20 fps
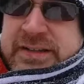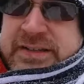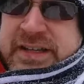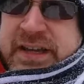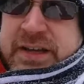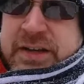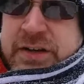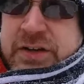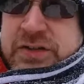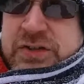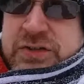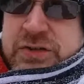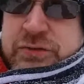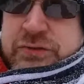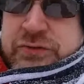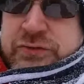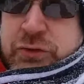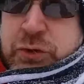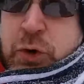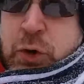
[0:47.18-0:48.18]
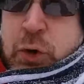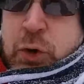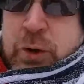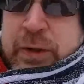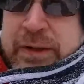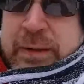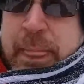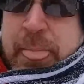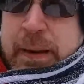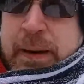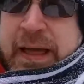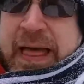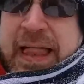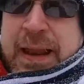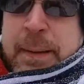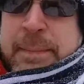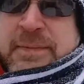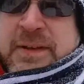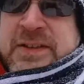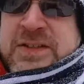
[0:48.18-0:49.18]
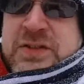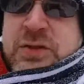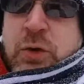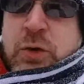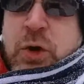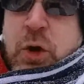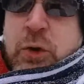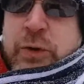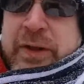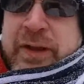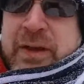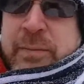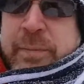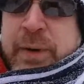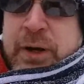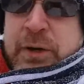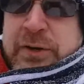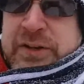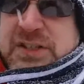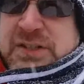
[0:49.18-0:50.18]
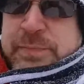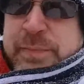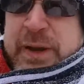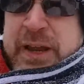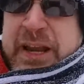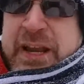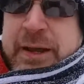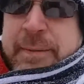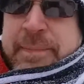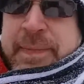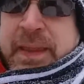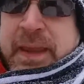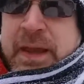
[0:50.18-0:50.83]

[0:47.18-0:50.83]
Taking a stroll, it's so cold I can barely speak.